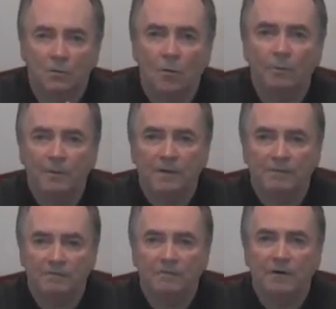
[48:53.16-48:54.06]
Don't be
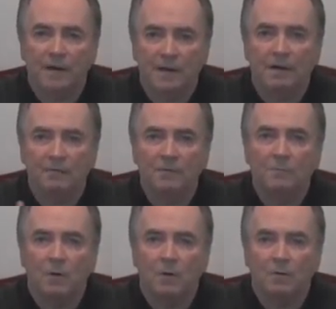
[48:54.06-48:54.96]
afraid of
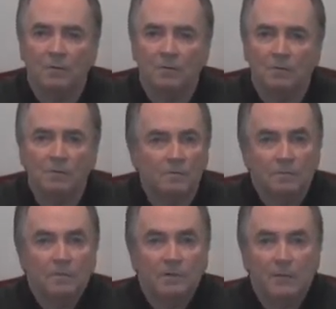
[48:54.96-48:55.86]
tomorrow.
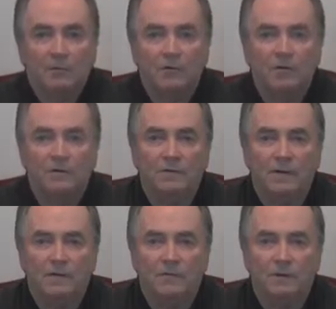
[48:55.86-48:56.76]
Isn't that what Jesus
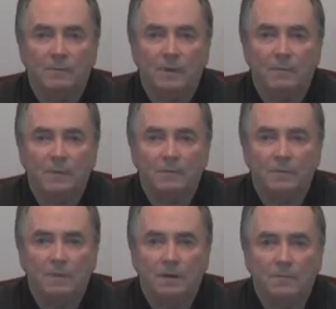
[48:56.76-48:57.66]
said in the Sermon on the
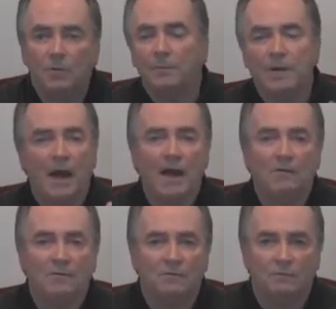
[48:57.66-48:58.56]
Mount? Don't be
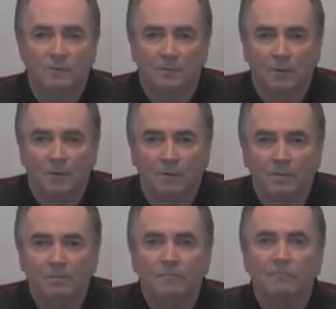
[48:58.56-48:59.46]
anxious for tomorrow.
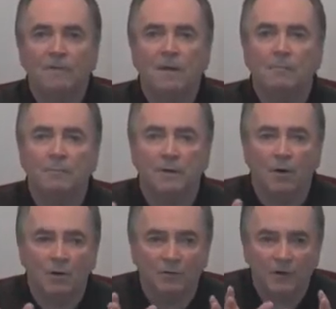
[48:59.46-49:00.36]

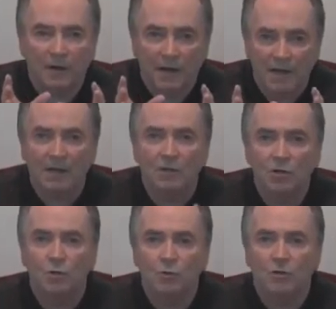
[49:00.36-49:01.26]
Because
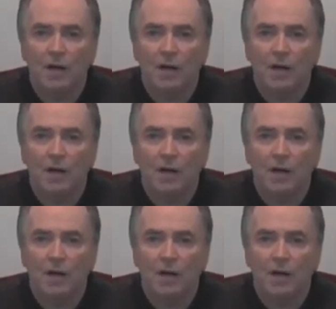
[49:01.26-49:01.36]
in due